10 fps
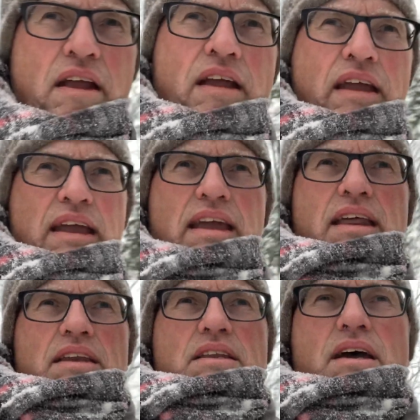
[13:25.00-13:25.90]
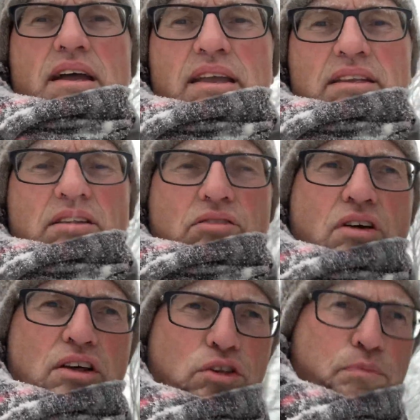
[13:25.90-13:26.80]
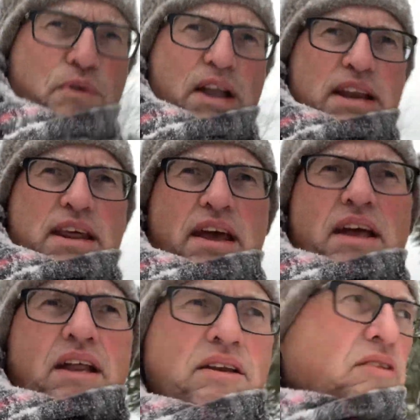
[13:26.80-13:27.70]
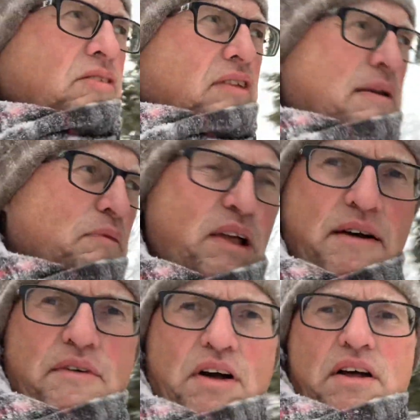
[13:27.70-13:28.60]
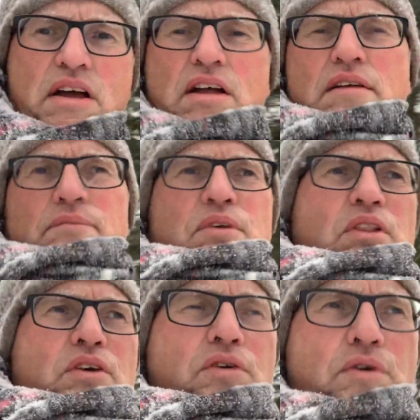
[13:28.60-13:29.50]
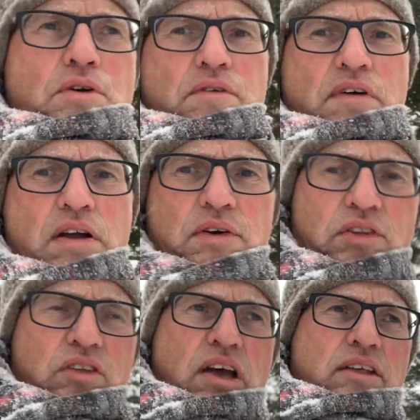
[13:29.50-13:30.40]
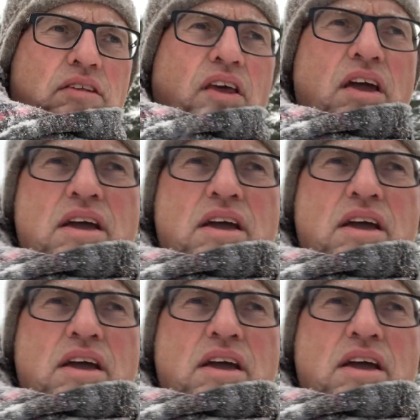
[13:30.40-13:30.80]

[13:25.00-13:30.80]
and uh, it does not spread to the same level that the coronavirus does.